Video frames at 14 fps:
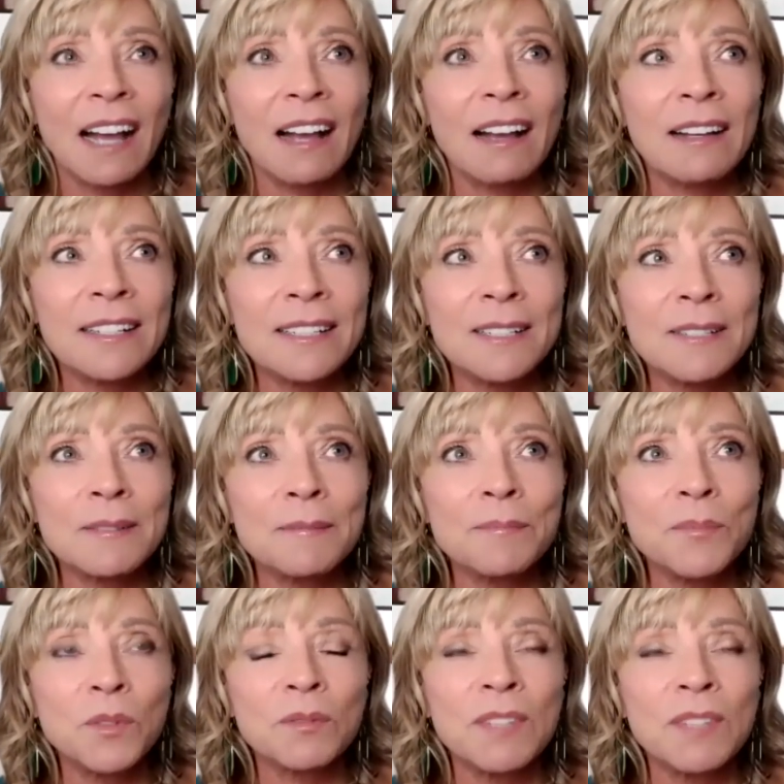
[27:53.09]
Yeah.
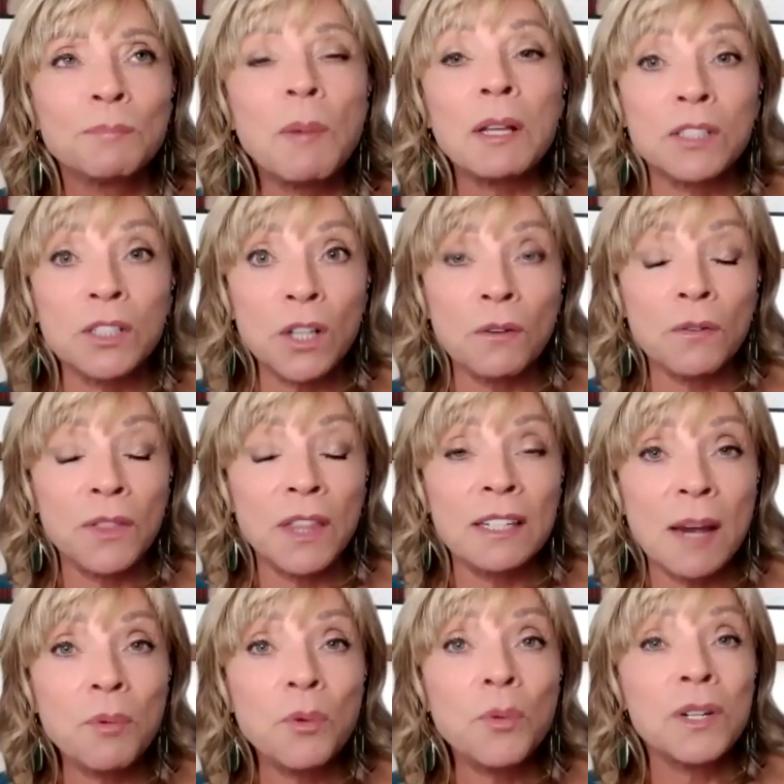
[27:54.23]
Um, but so the
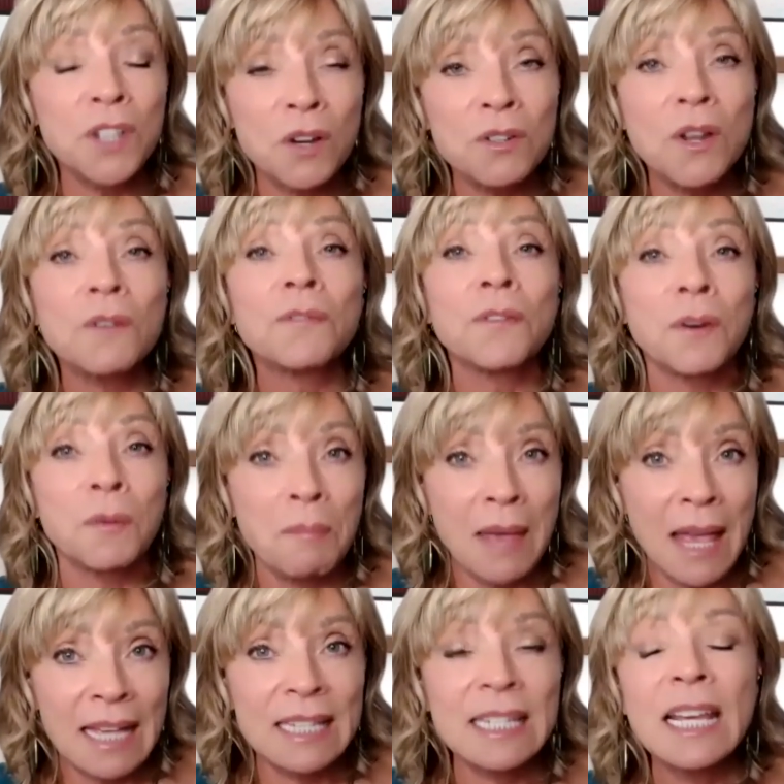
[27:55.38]
number one no no for
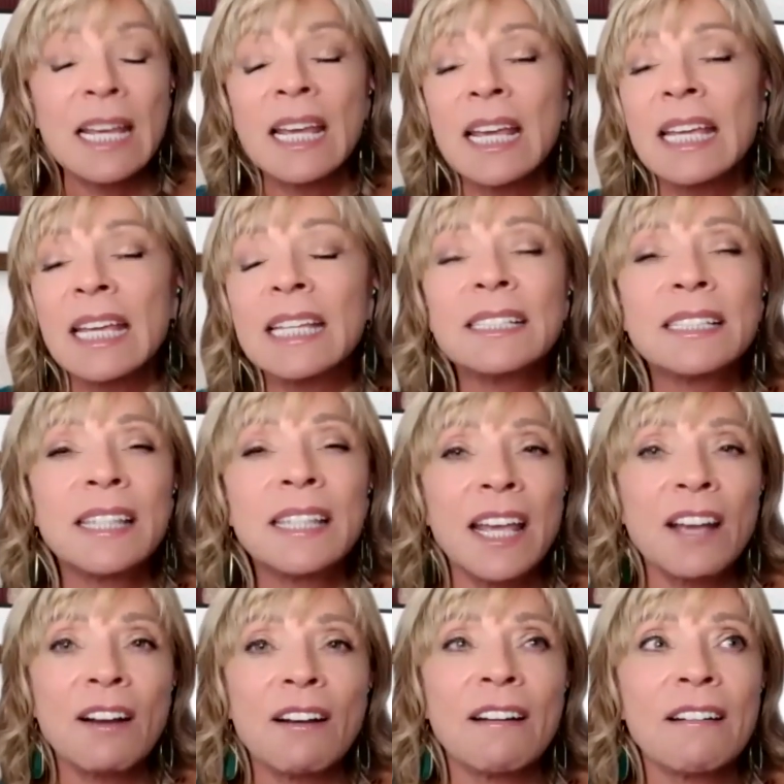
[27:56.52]
men is they
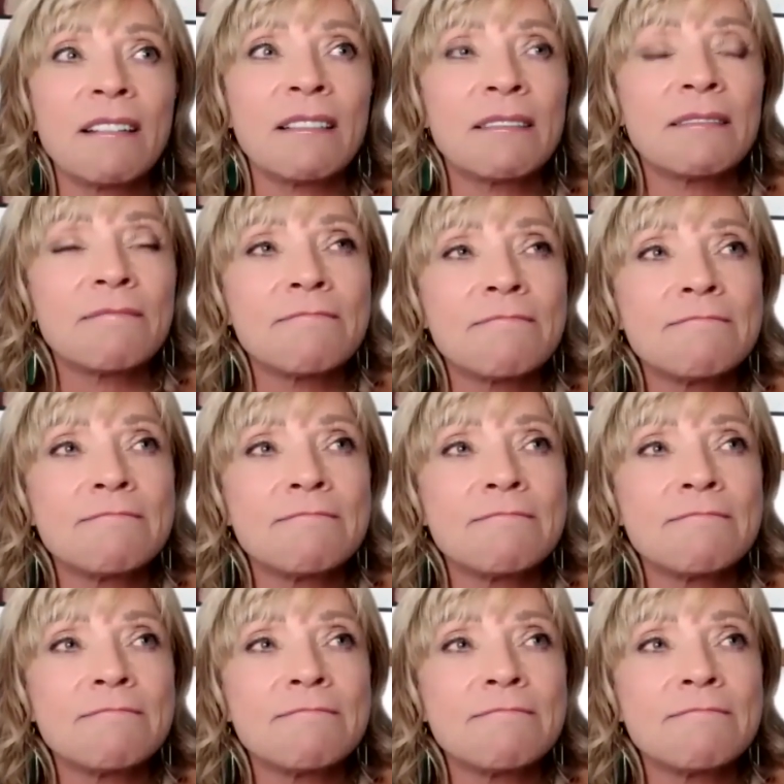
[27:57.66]
are